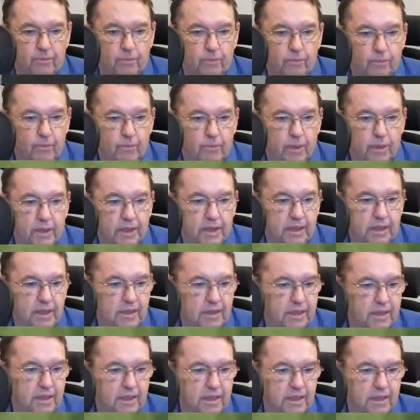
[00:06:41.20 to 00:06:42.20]
But
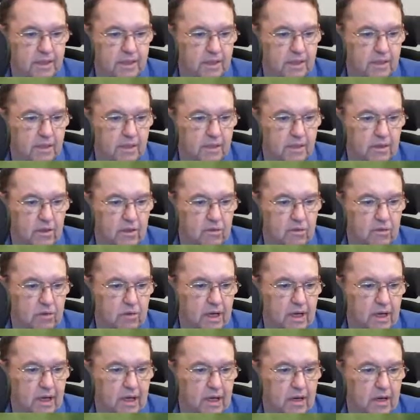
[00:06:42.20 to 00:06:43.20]
this is not
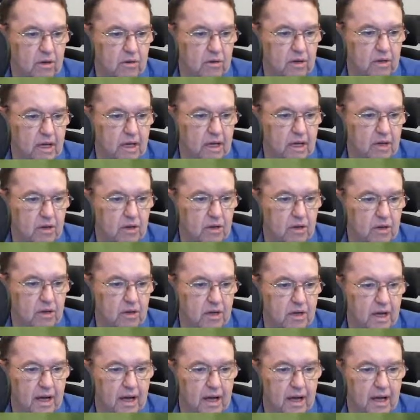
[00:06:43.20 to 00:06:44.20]
really looking
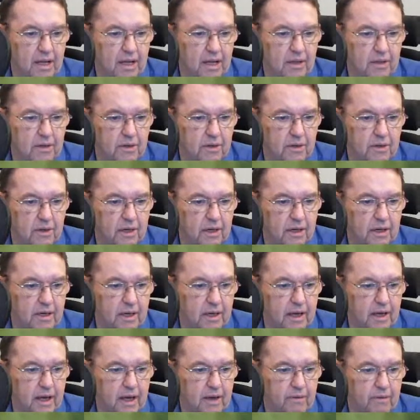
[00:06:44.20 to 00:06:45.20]
good either, and
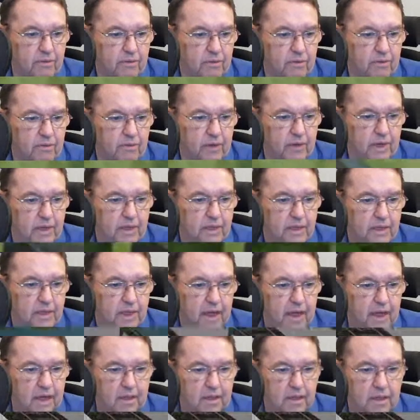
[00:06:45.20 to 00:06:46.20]
I have to fix
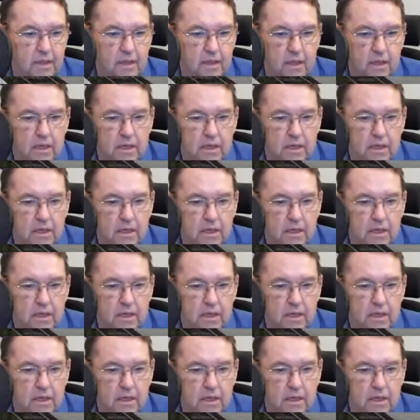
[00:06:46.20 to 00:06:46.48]
that.